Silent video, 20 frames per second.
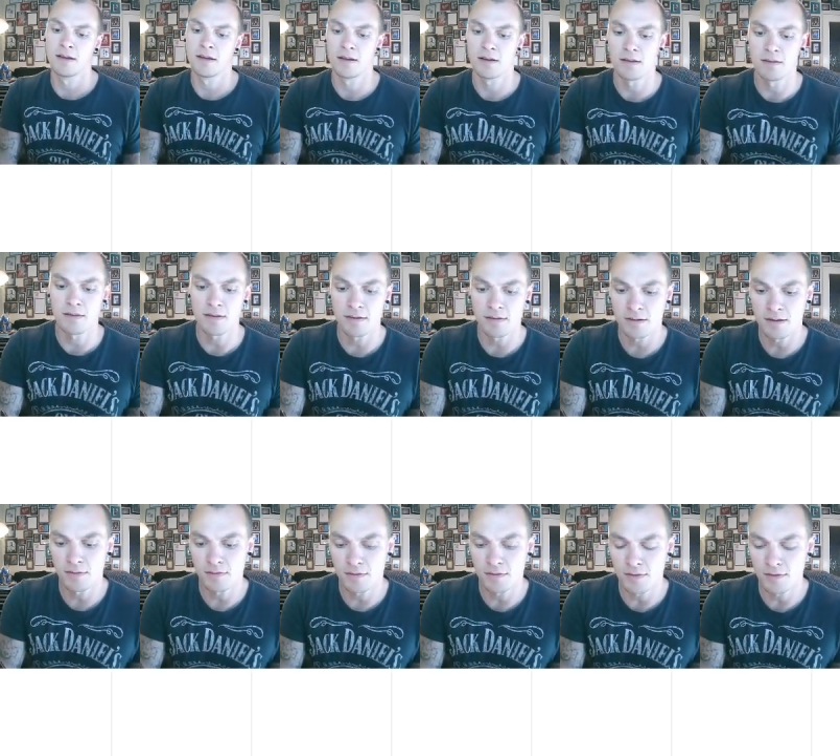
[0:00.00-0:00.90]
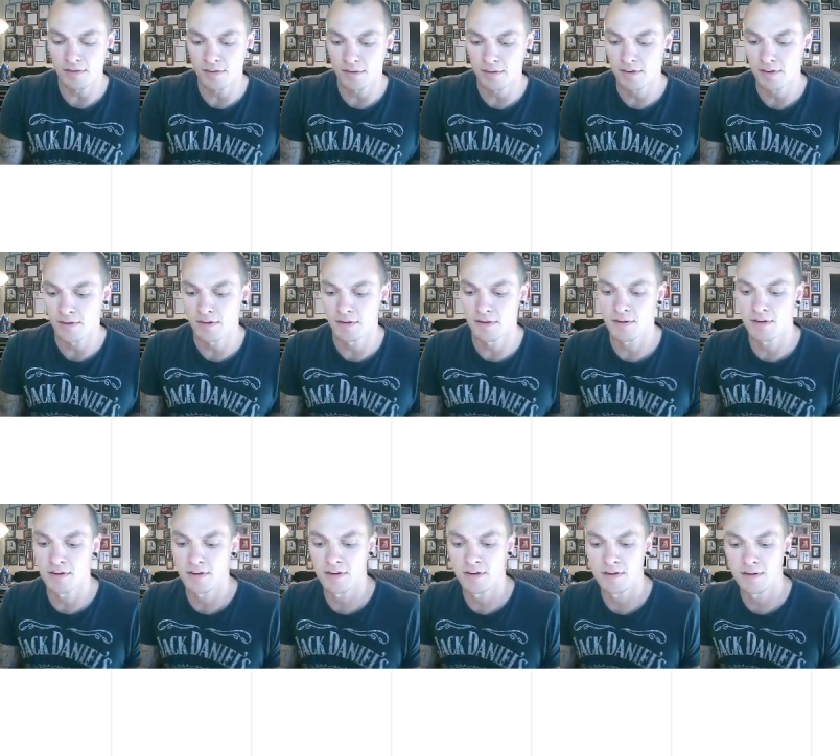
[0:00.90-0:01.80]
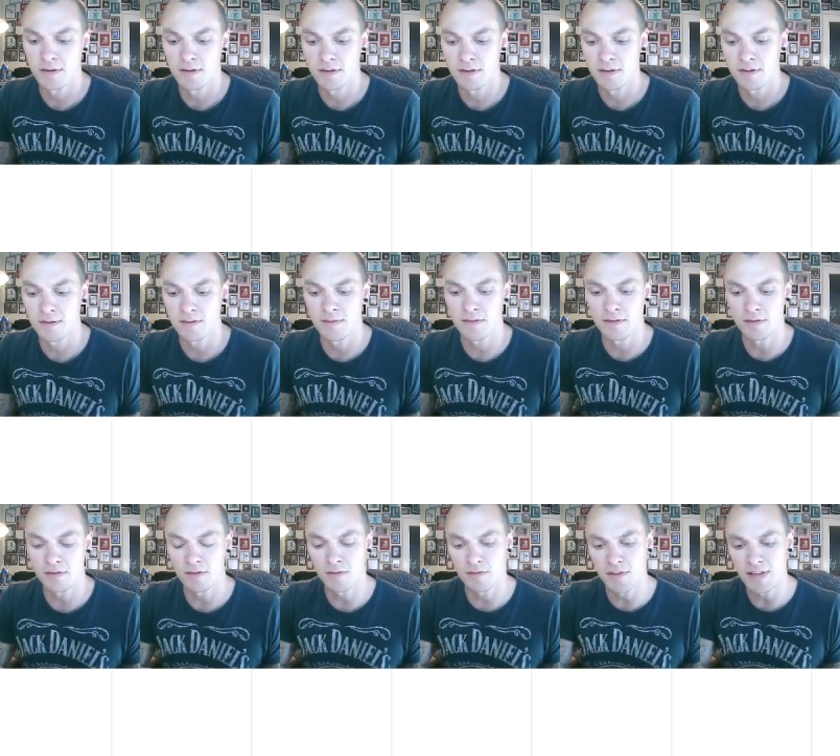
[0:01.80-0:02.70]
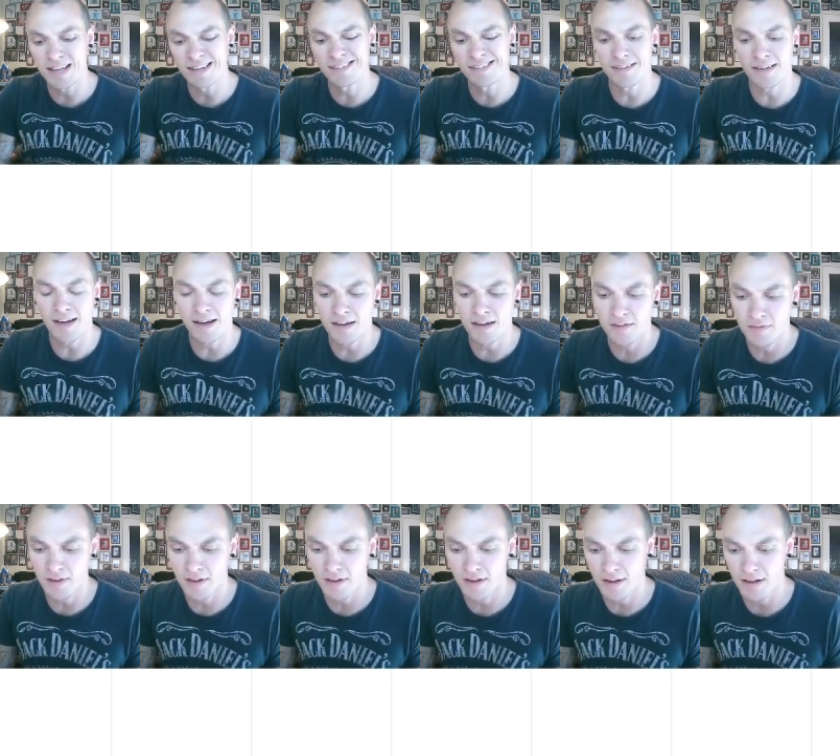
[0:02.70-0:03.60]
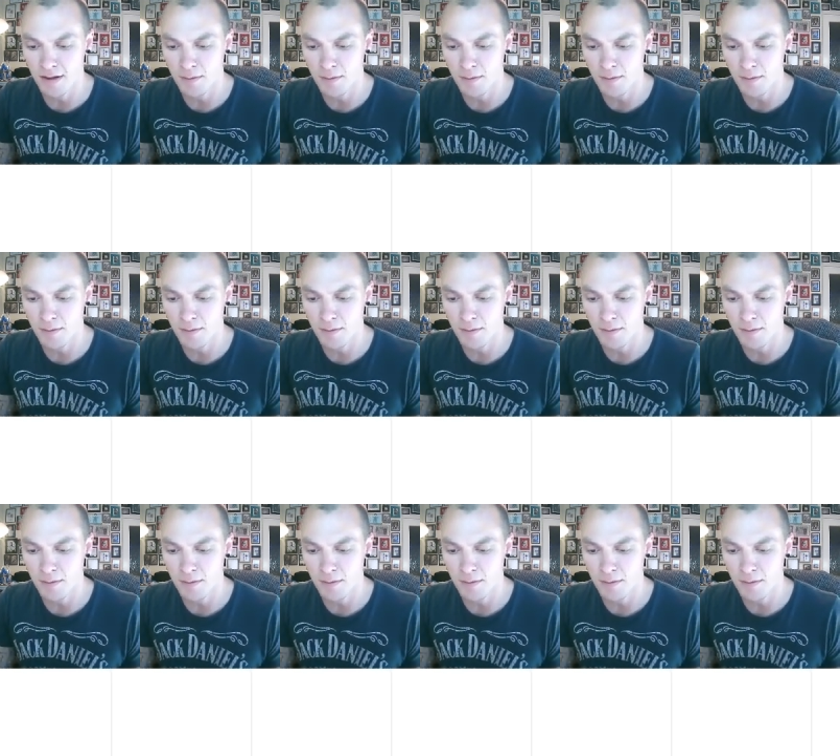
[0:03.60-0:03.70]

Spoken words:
and this gives us sort of the inside of the cape.